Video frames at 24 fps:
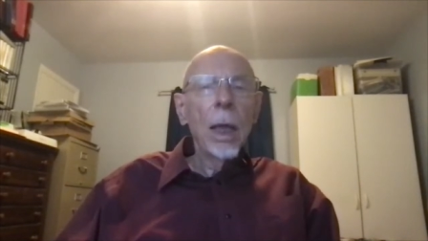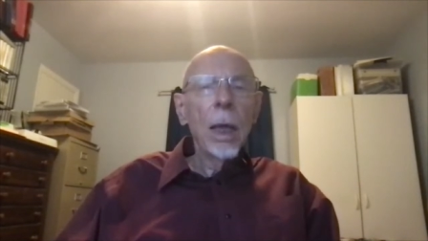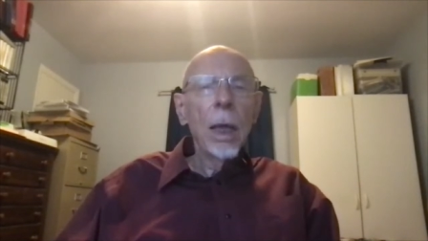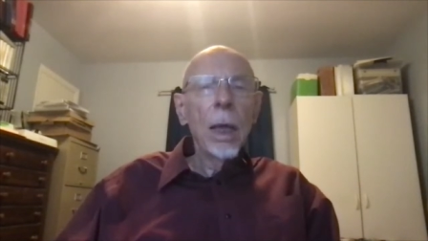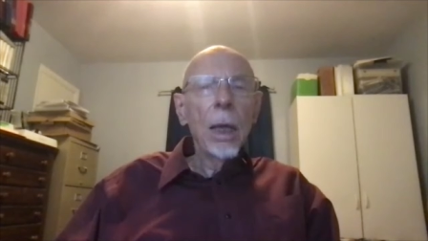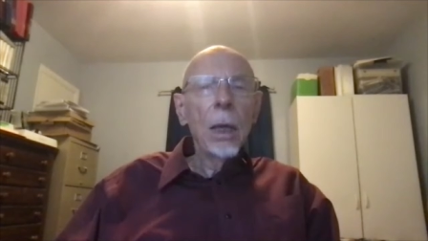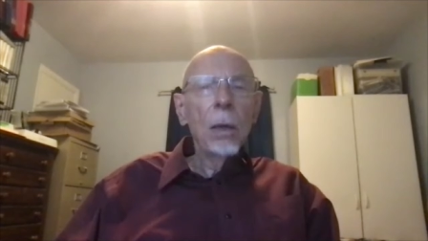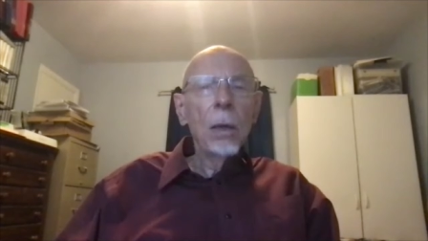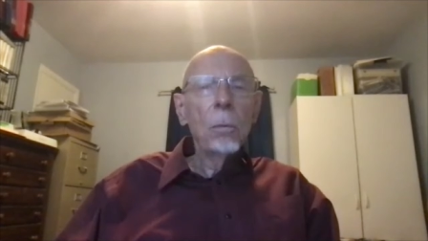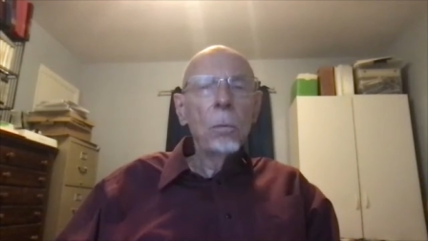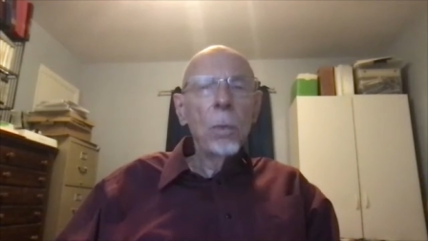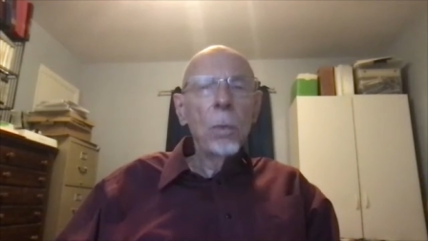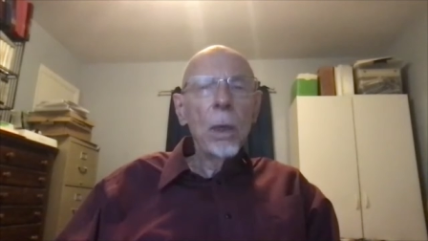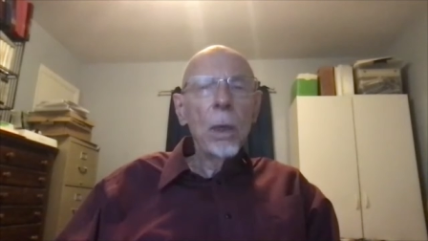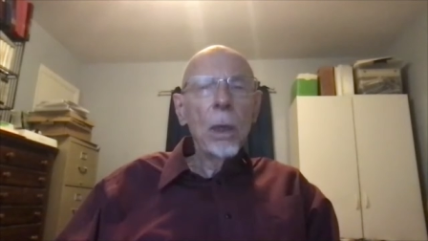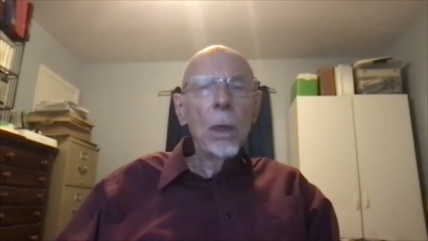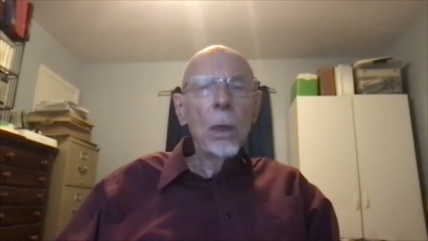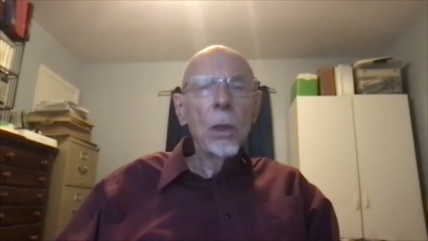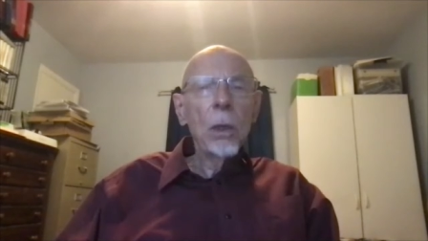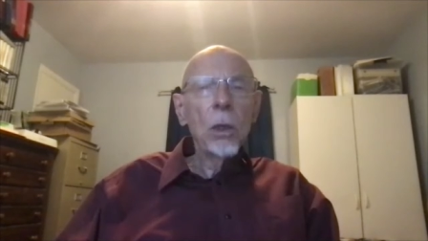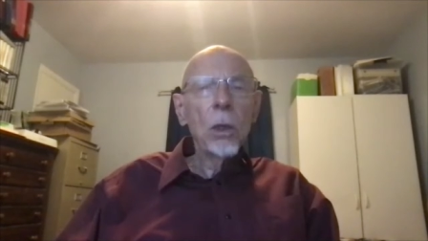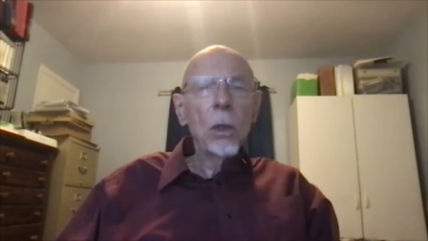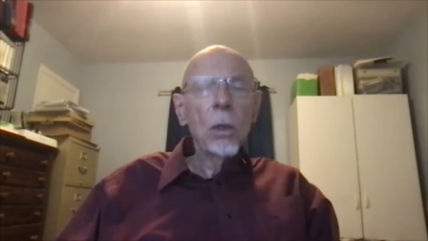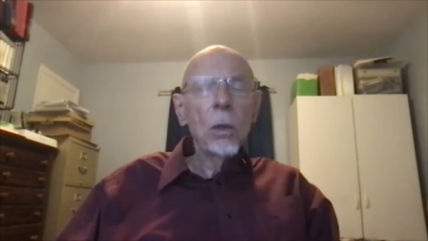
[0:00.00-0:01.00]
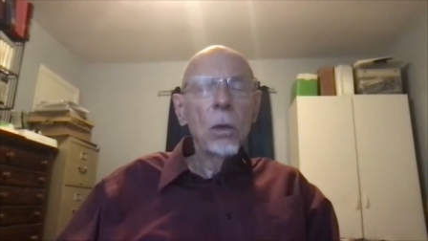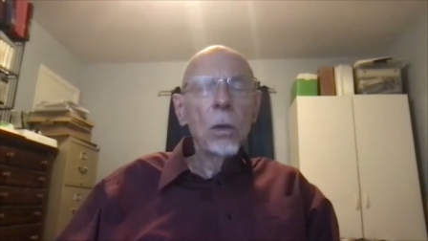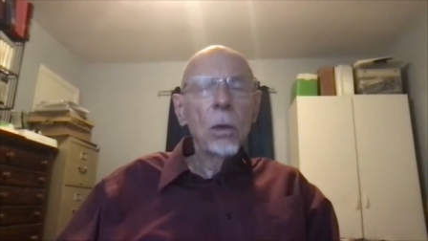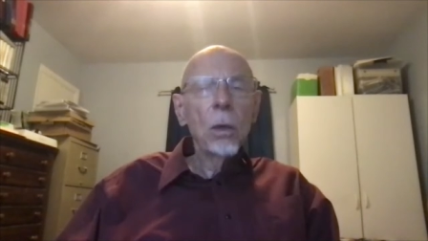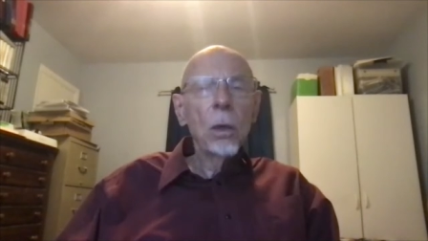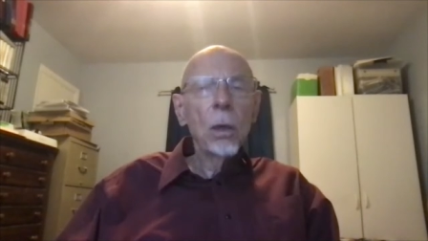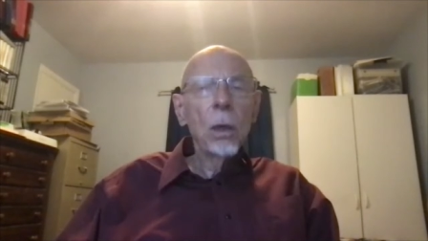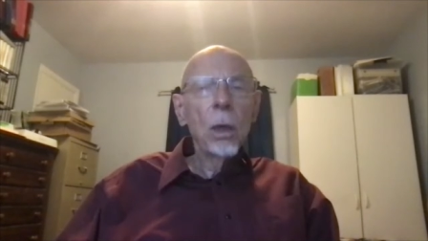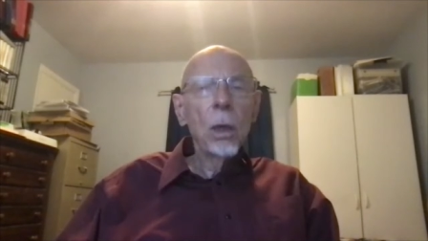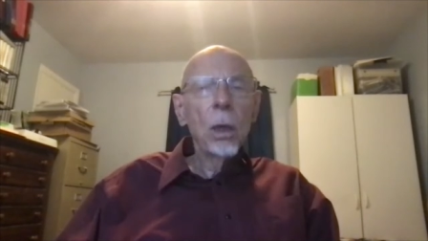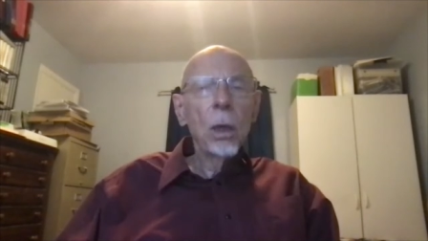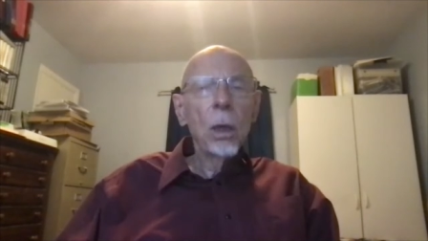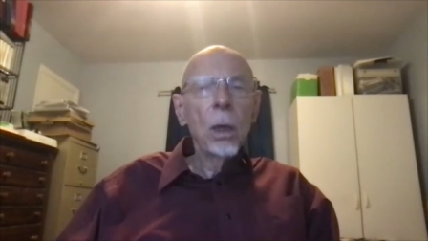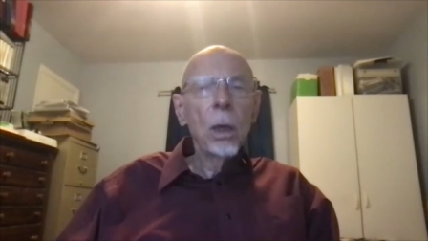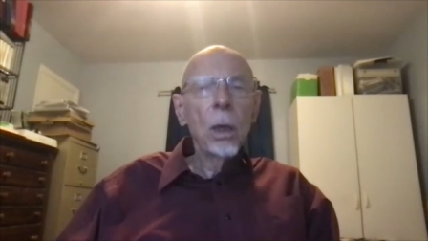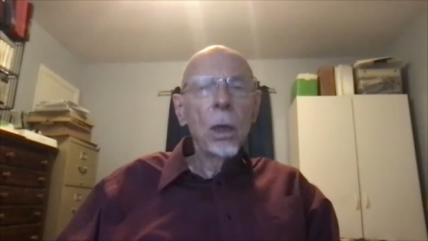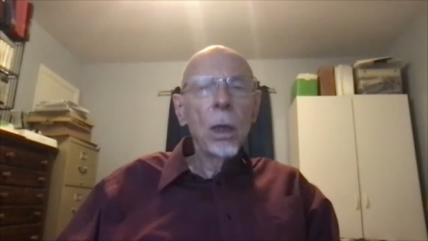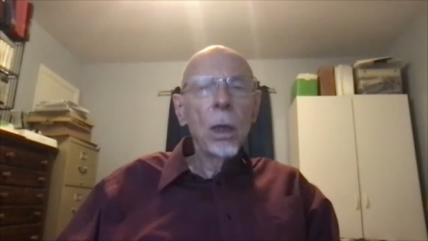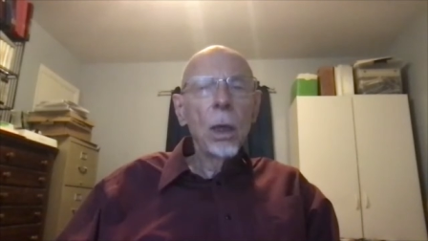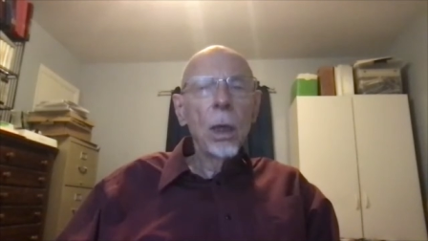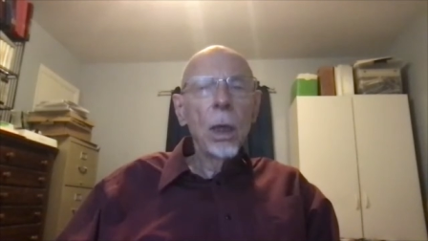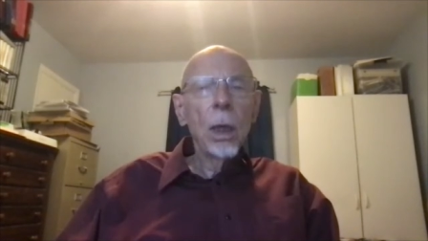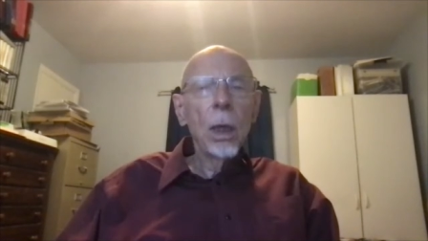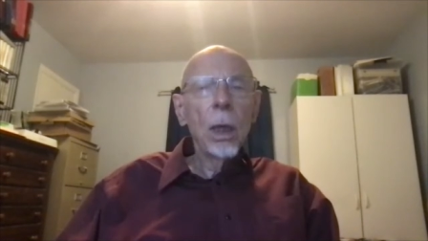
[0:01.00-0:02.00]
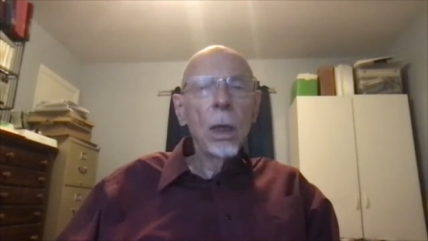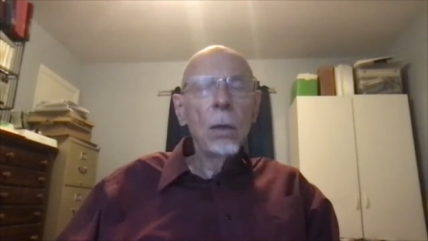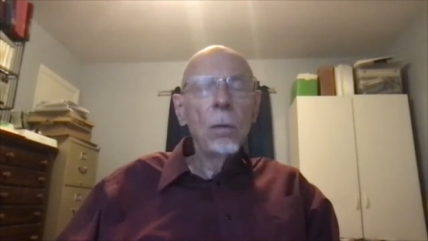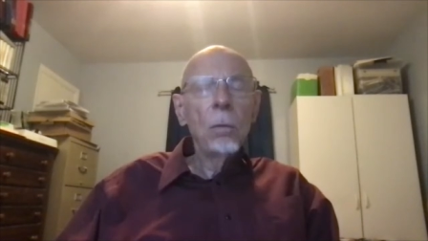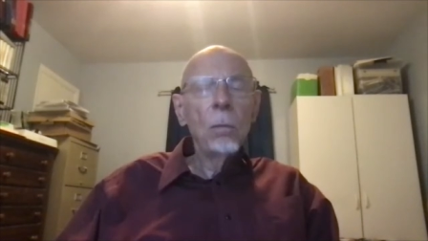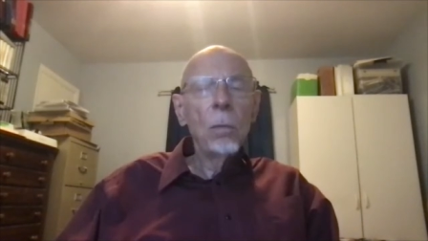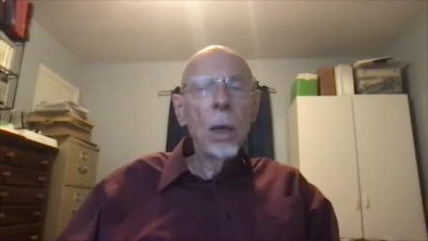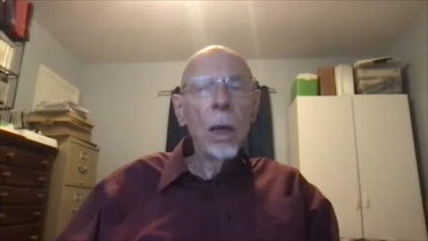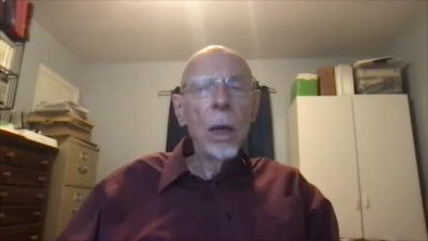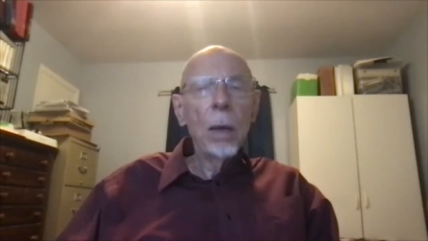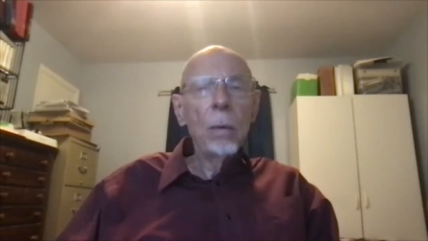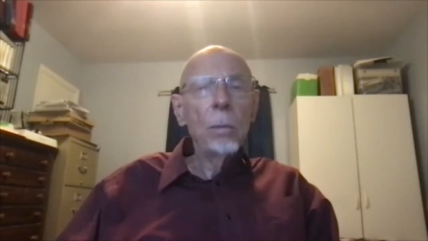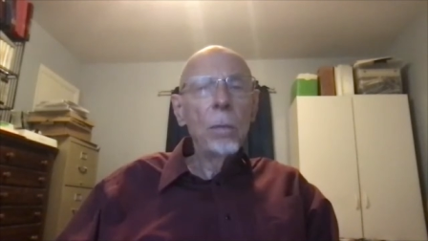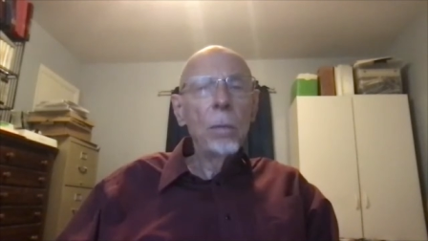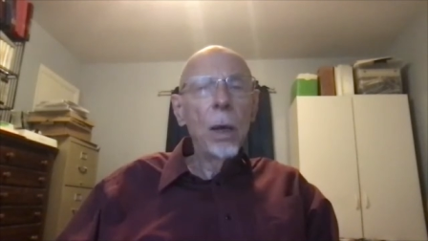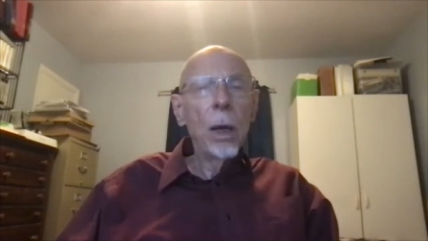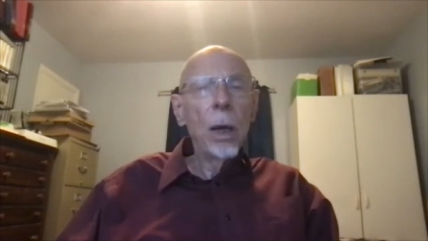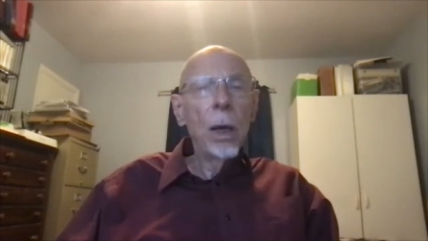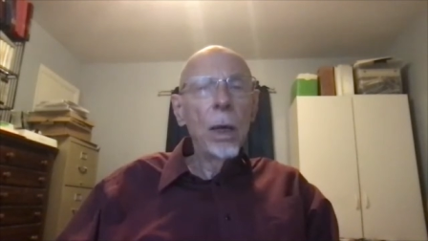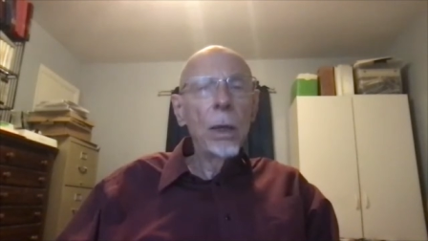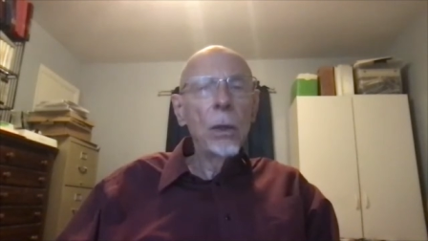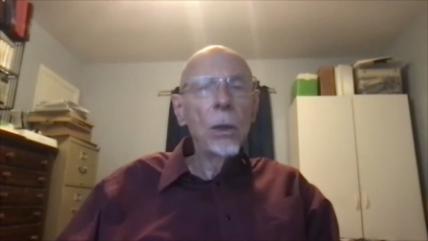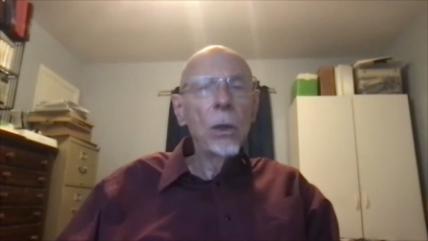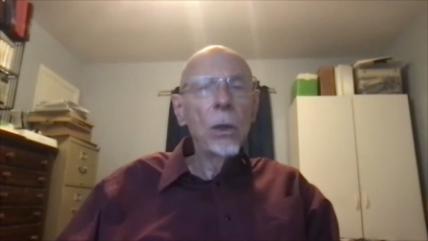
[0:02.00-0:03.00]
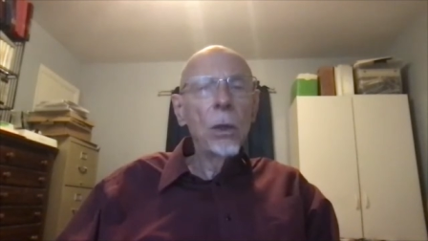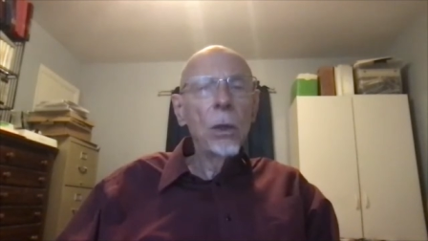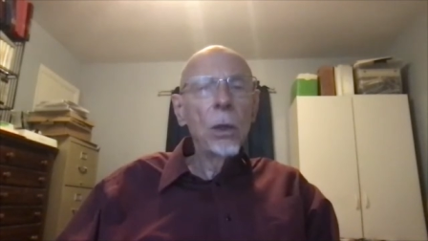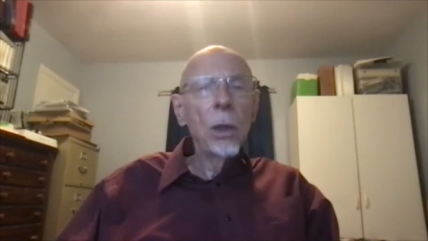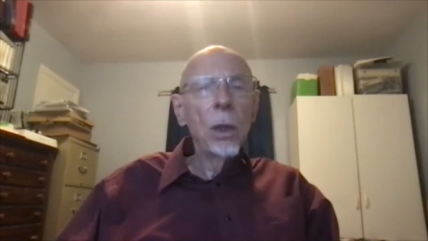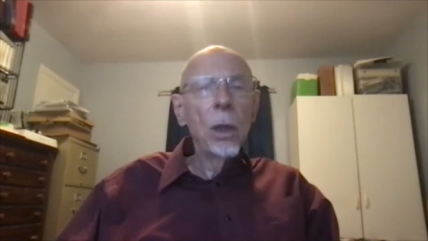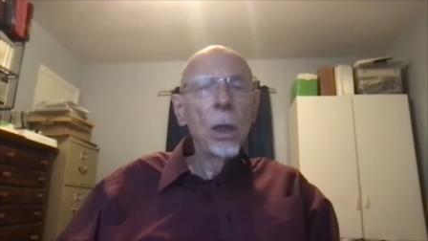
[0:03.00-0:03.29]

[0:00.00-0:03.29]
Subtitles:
it means, in my mind,